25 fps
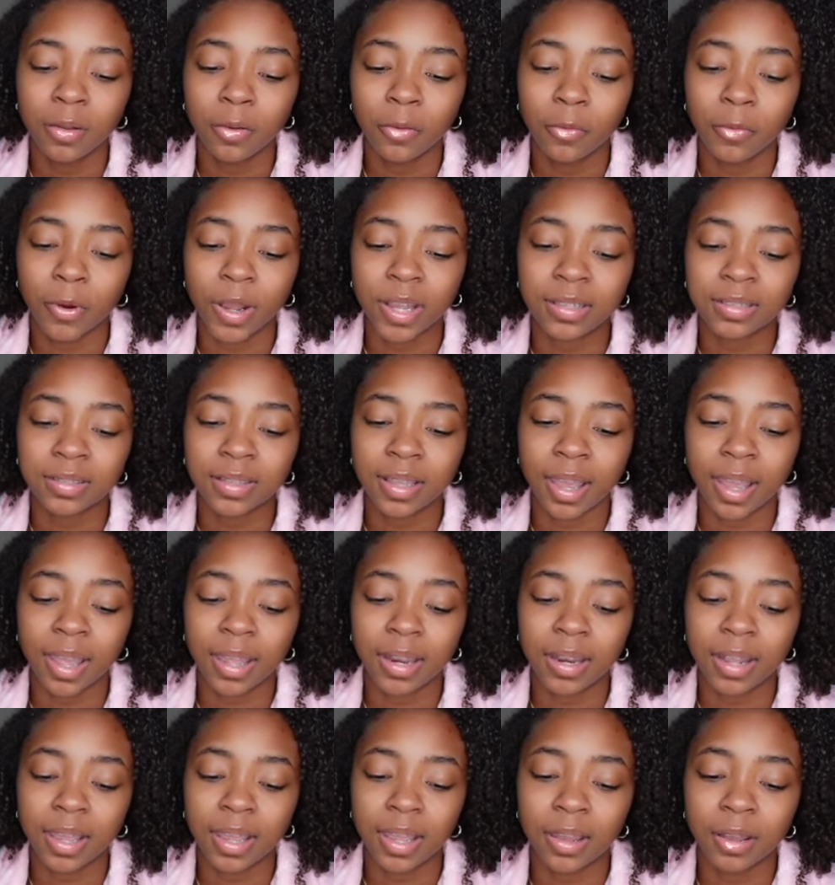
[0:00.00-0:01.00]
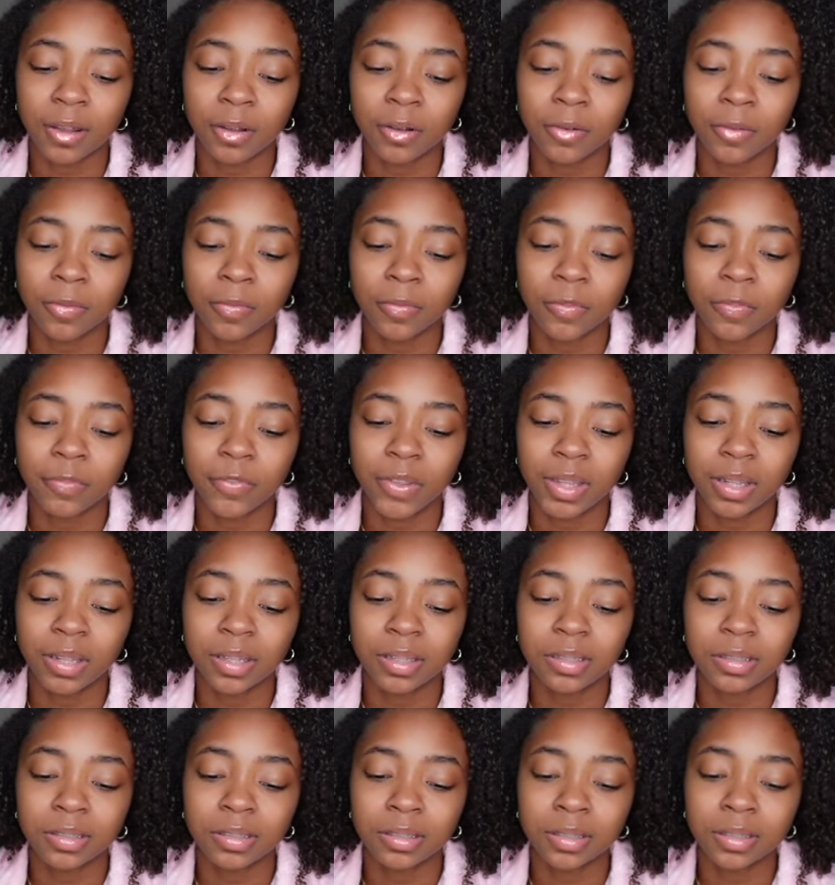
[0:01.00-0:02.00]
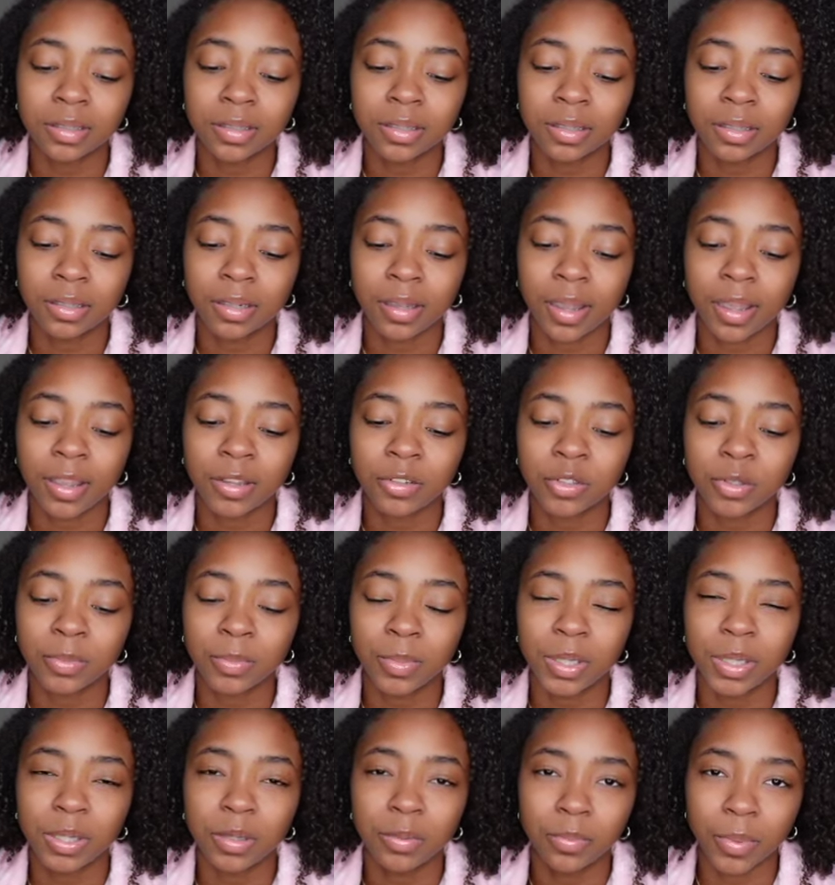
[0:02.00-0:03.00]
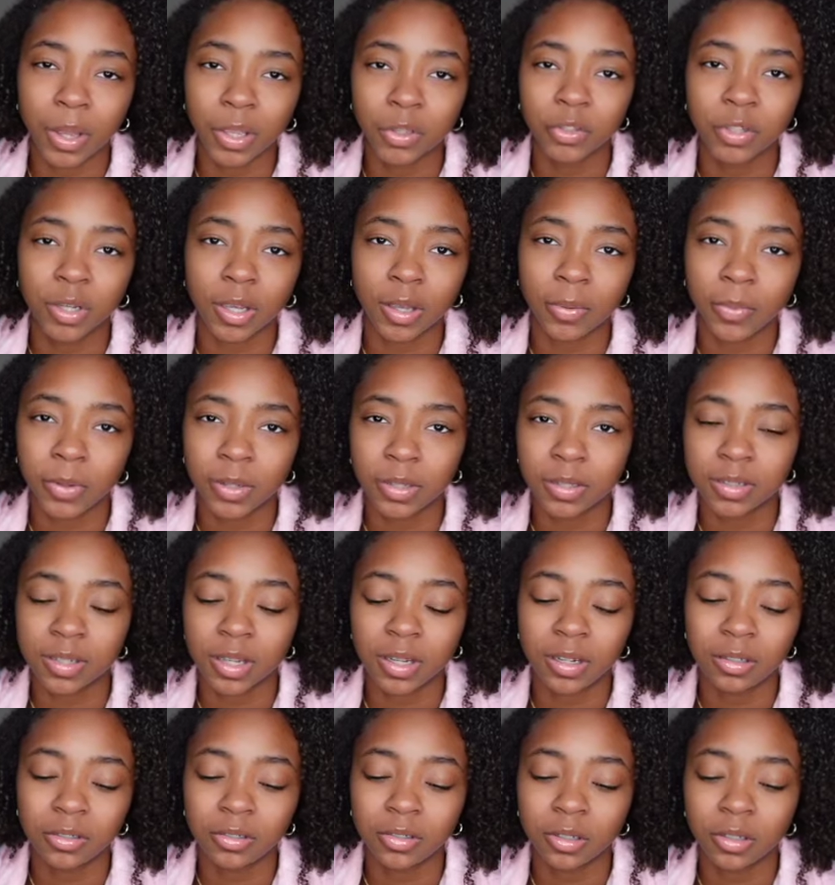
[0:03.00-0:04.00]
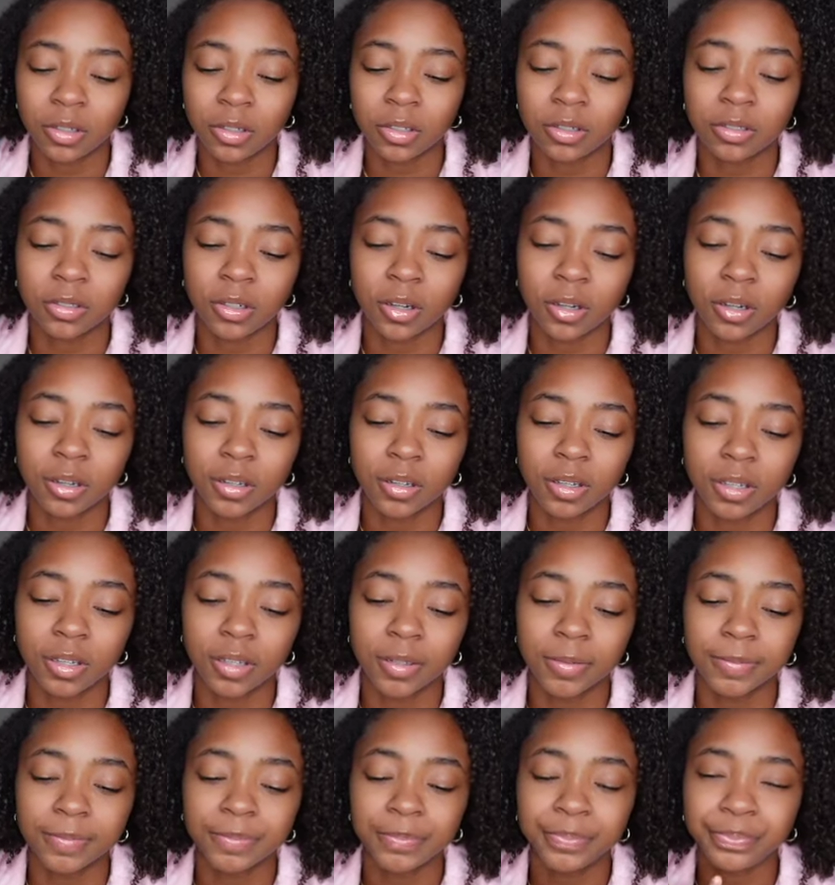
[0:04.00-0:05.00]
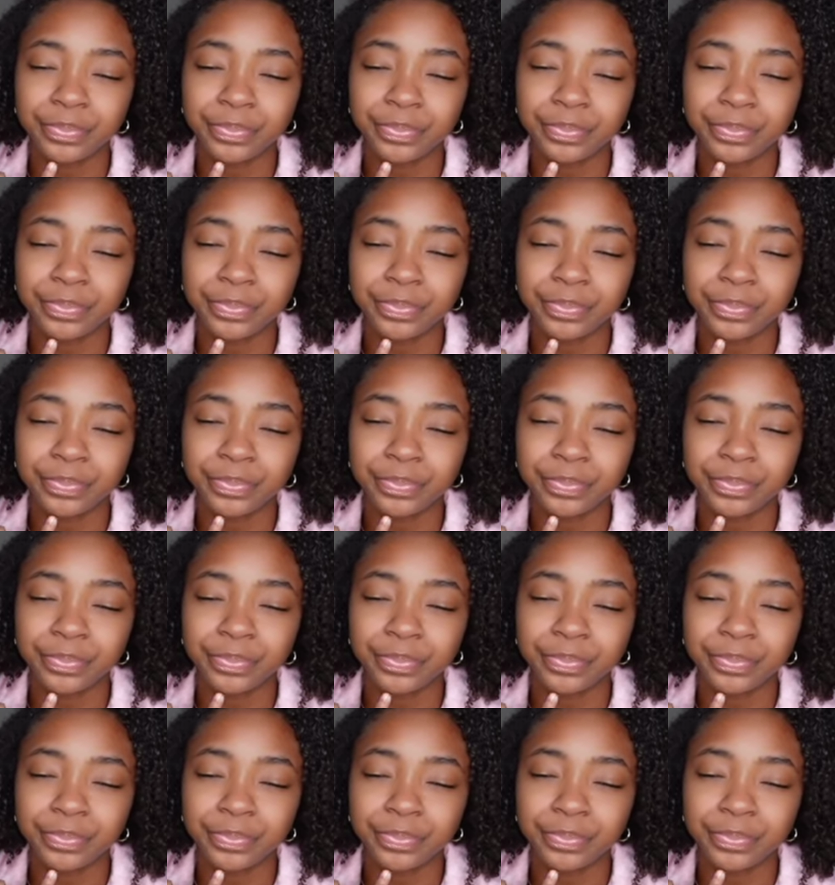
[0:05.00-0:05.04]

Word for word: where I stay at now, Villas, HEB, my job in San Antonio and Target,